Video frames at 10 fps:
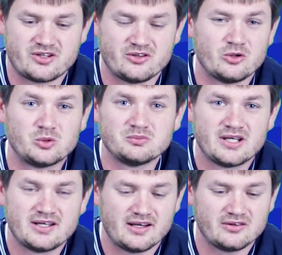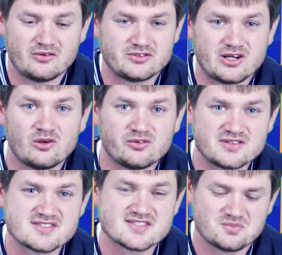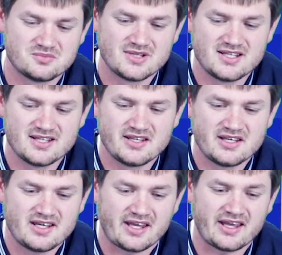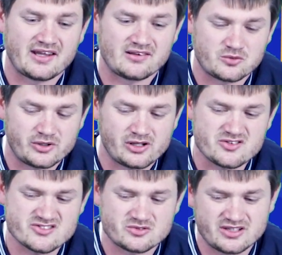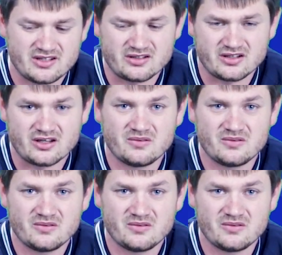cute. I love dolphins. And we also did